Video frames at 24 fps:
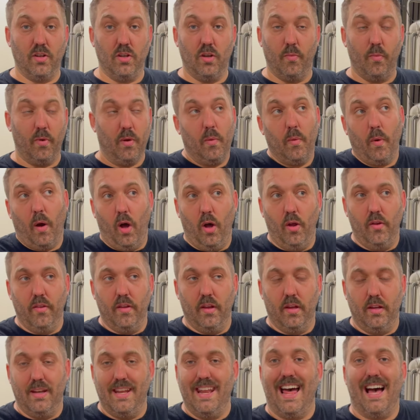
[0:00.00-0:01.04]
we were on
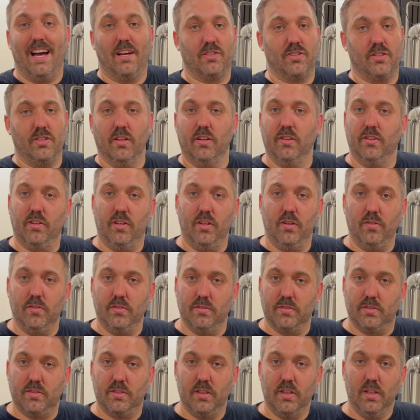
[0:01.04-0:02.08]
the national
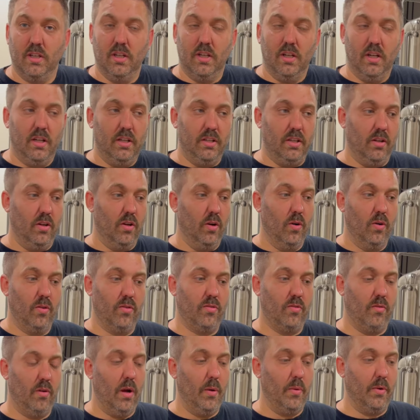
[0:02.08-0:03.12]
news, you know,
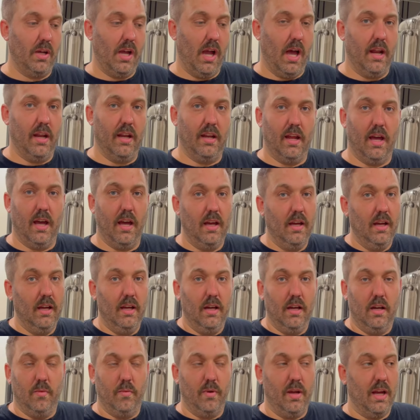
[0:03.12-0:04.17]
throughout Canada,
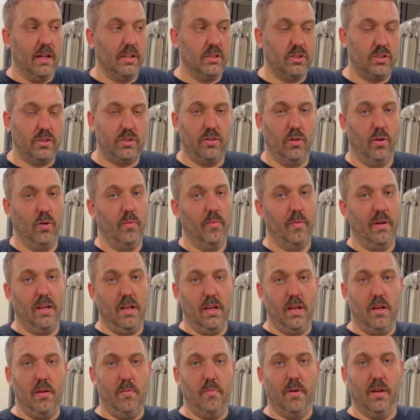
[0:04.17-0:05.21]
and we had so many
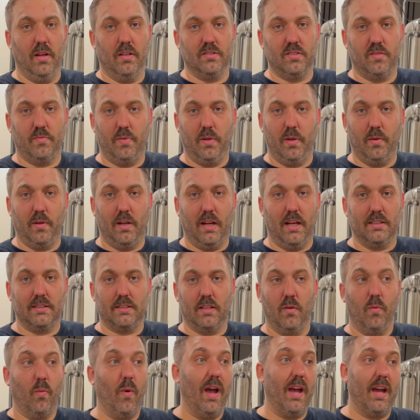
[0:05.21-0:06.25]
emails of people
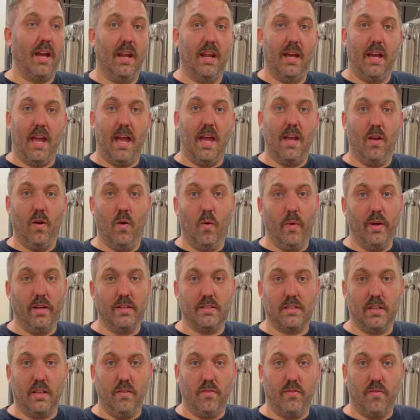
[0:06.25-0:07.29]
asking, where can I get your
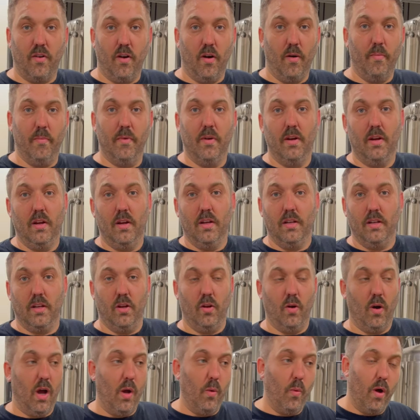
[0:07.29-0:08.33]
whiskey from? You
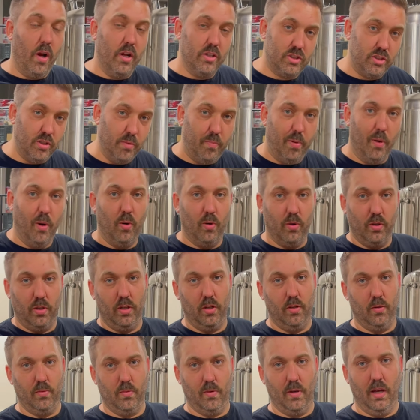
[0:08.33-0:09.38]
know, I want to support
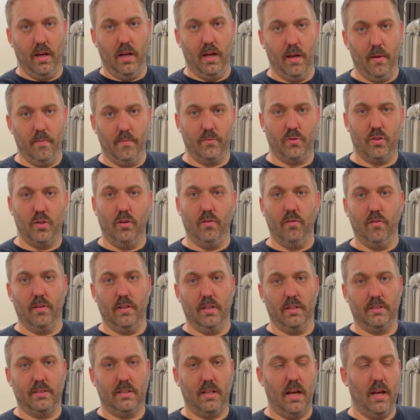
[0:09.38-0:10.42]
you during
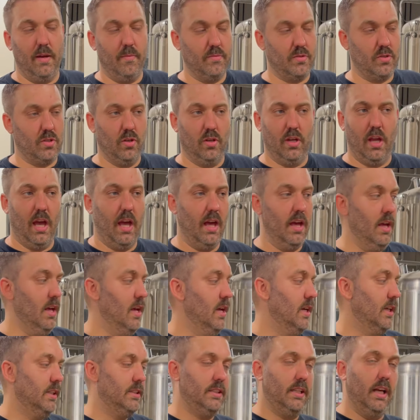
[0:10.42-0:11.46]
this time. So yeah,
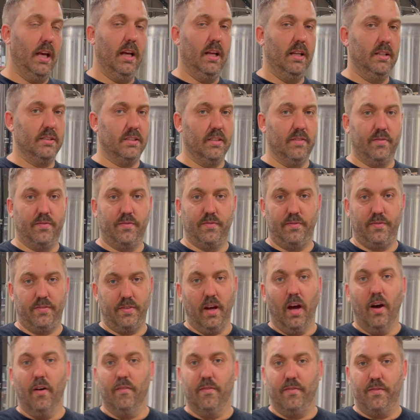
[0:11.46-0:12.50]
sales
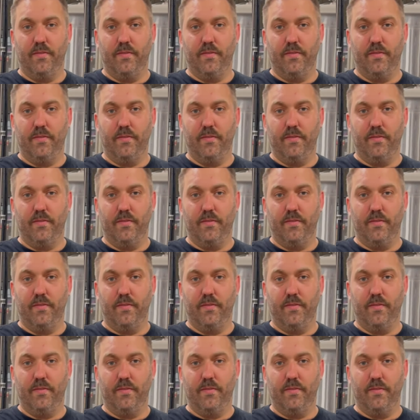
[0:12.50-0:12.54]
have.